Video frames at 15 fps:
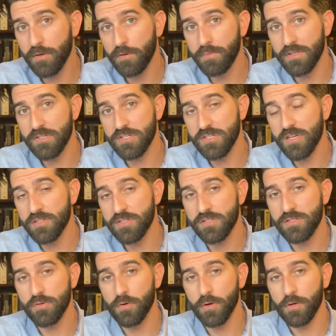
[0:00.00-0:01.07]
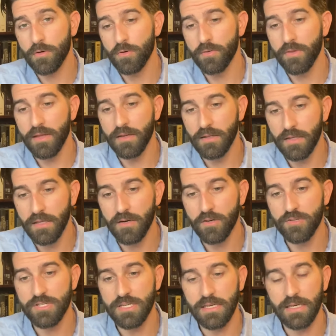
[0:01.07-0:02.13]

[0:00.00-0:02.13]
but just historical that liturgy